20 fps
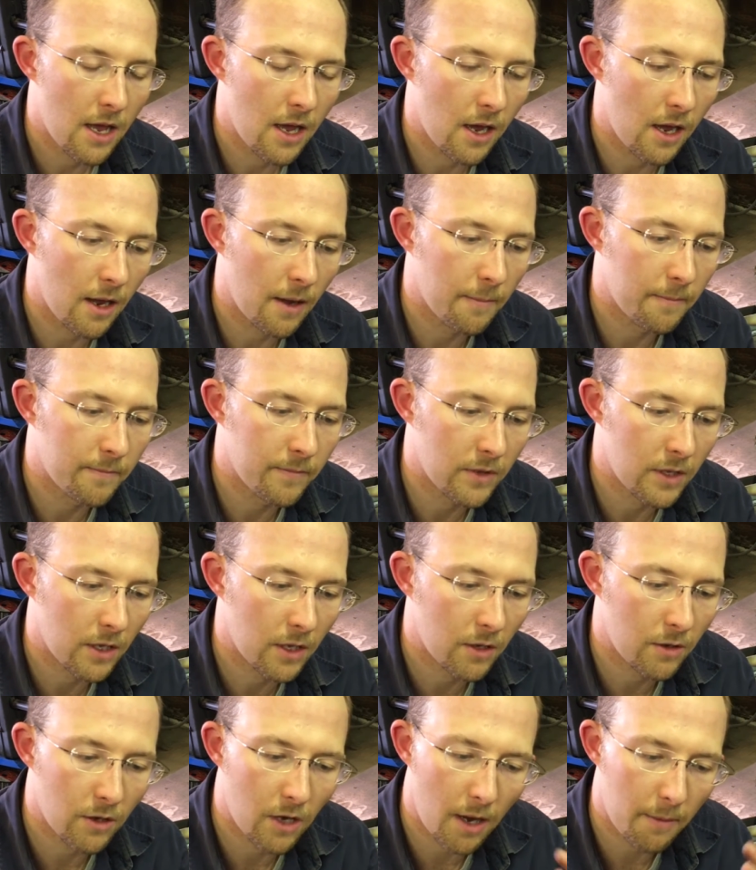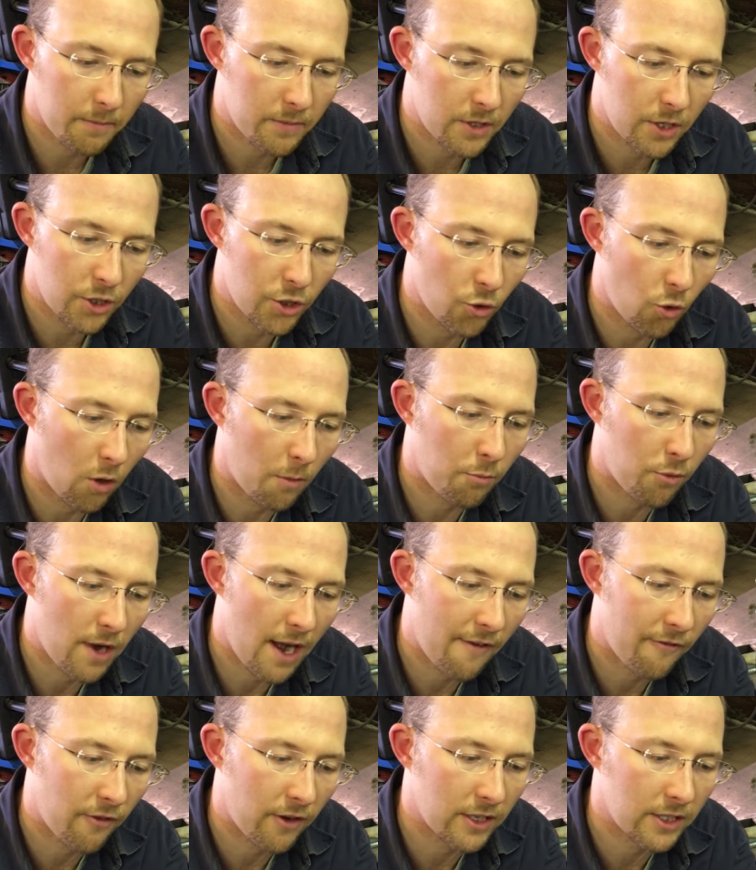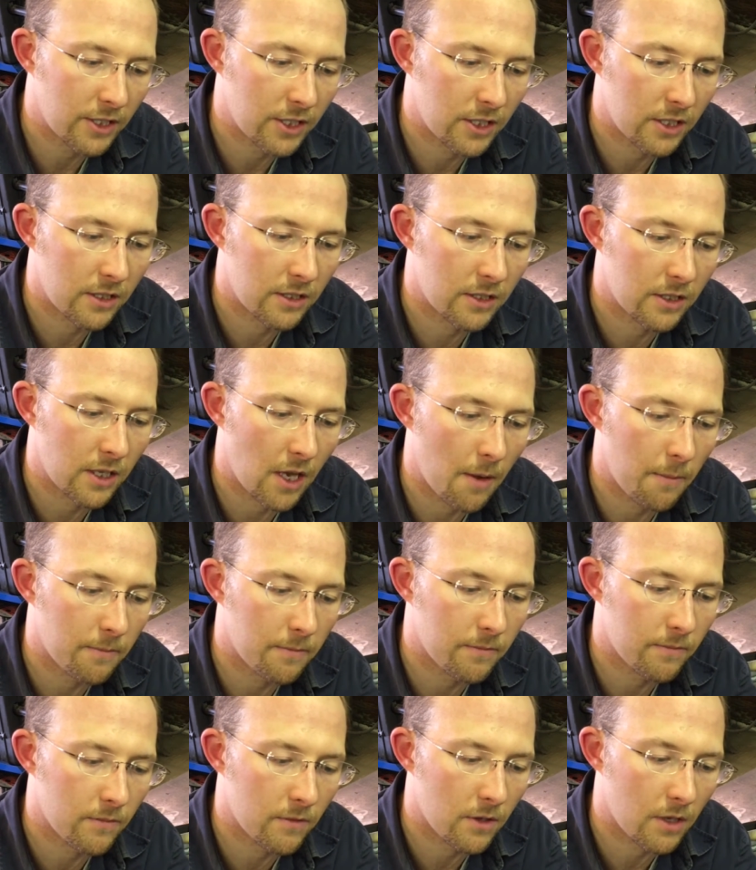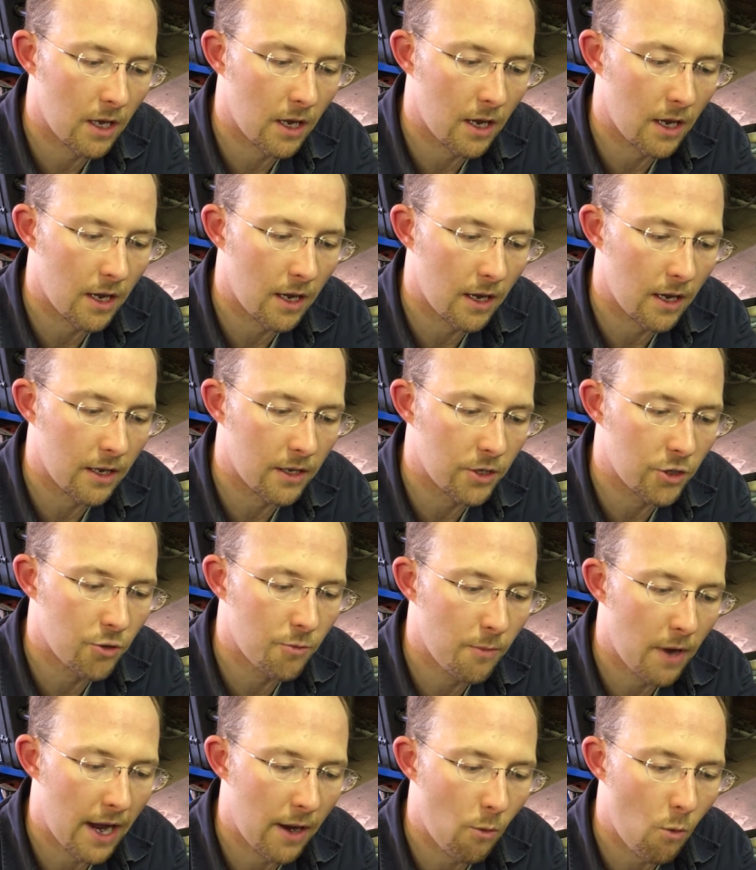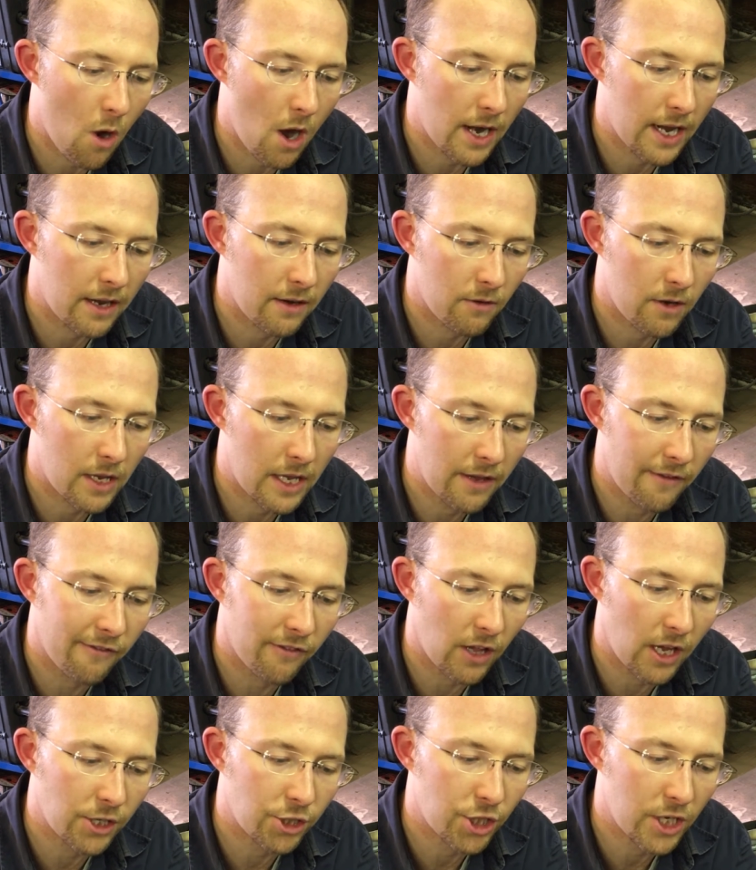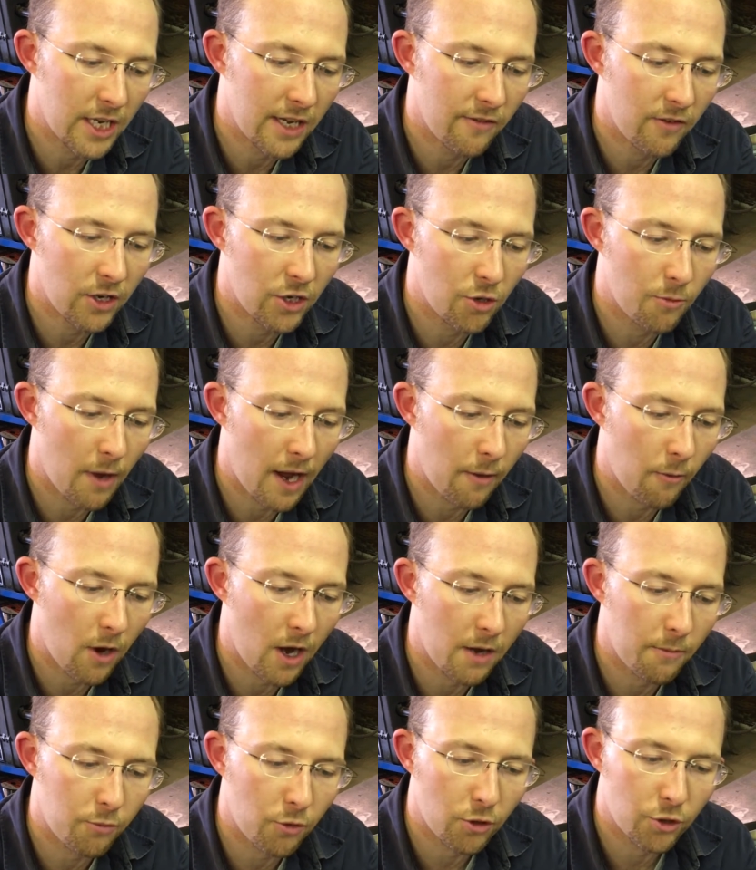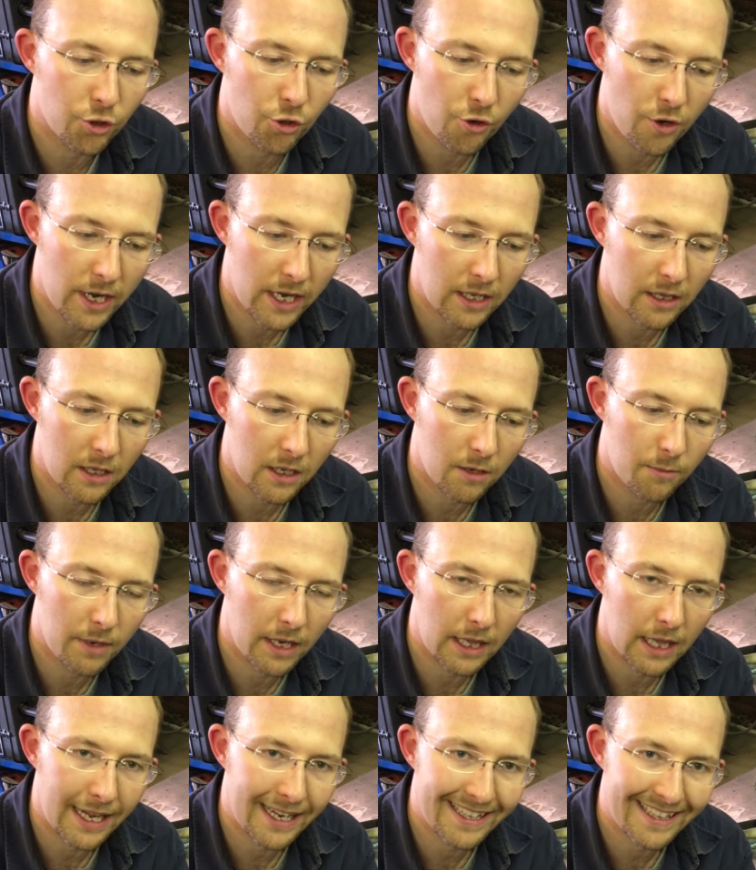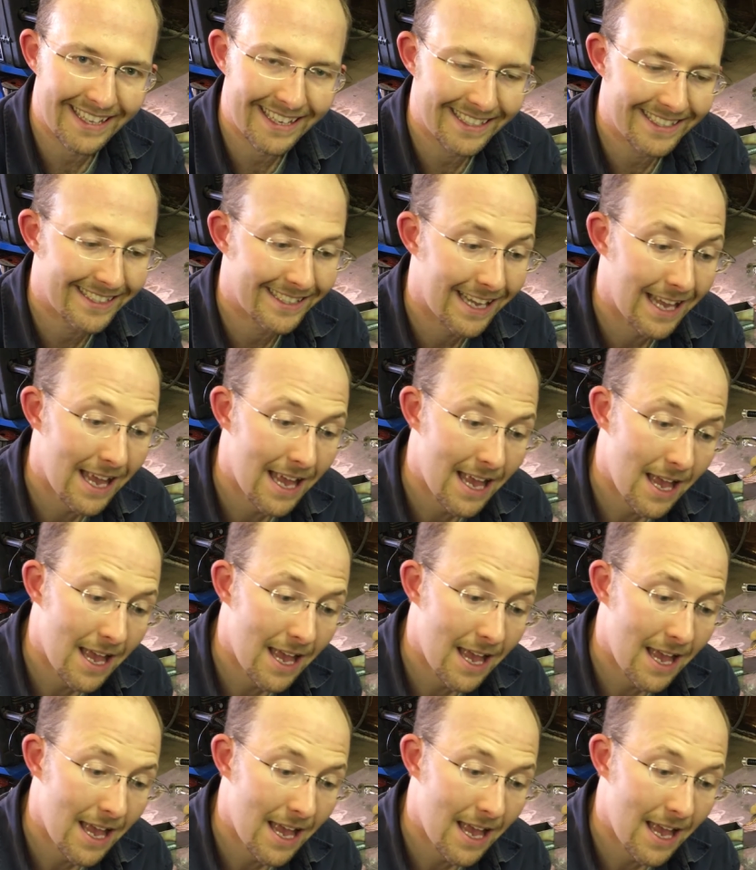Um, up to your preference, some uh, you might want it flush even, you might want it protruding a little bit like this,